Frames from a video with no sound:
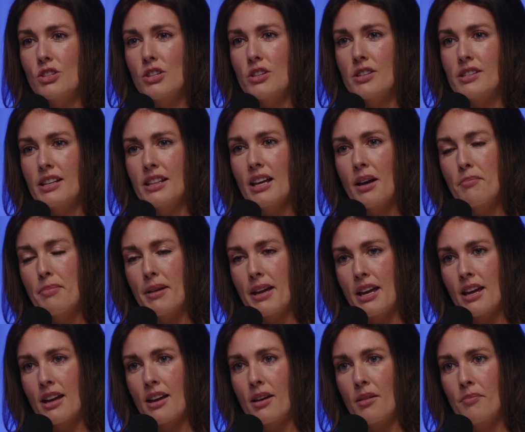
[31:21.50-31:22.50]
Do you see that
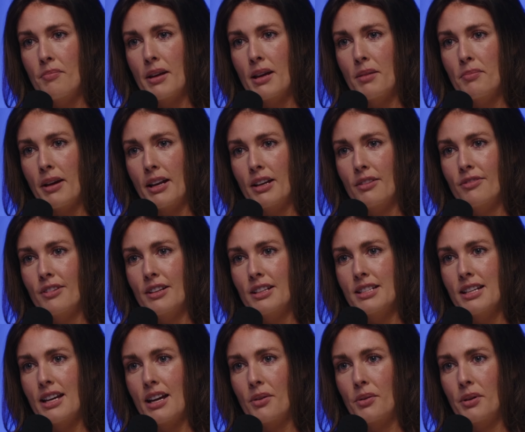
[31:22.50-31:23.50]
being a big benefit
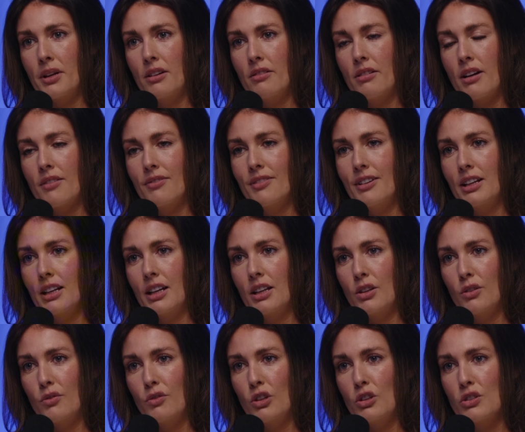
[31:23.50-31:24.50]
to equity crowdfunding in
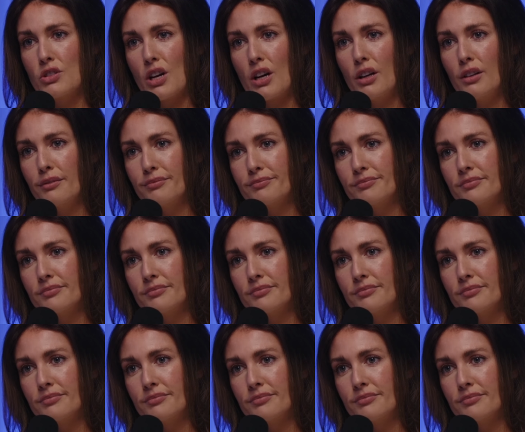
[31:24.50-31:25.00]
the future?